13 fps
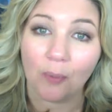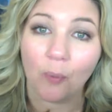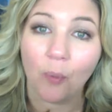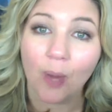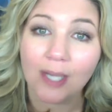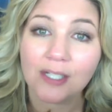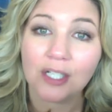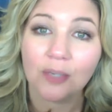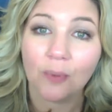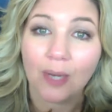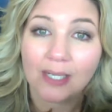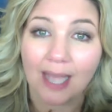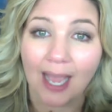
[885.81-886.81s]
What do you
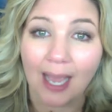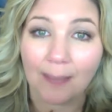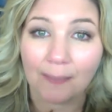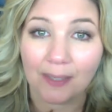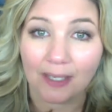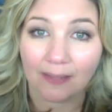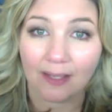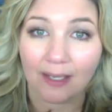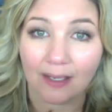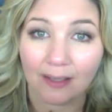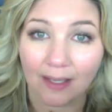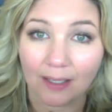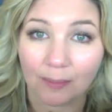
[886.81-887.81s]
want to happen at the
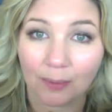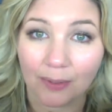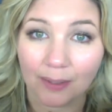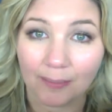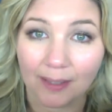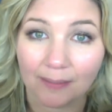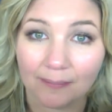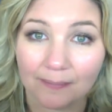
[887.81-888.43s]
end of that appointment?